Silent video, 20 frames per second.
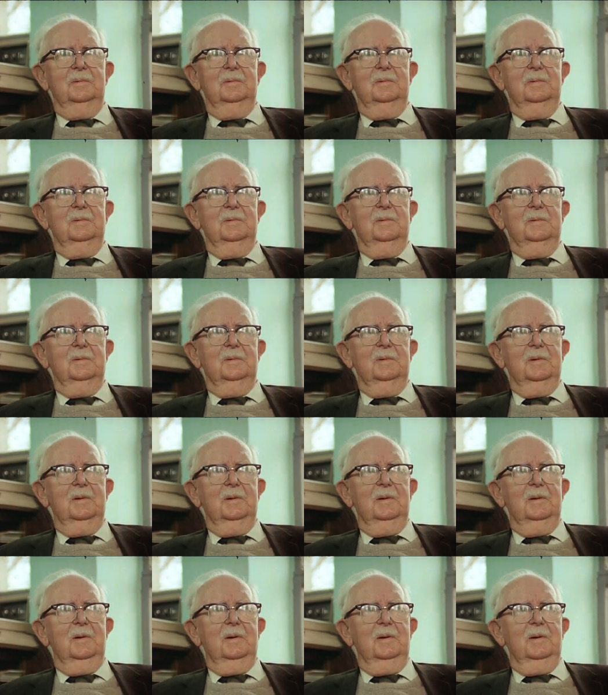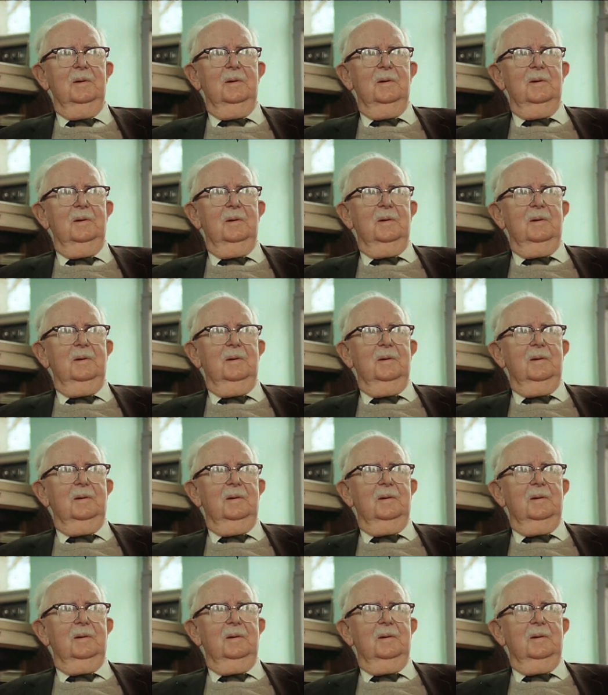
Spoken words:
(no one is talking)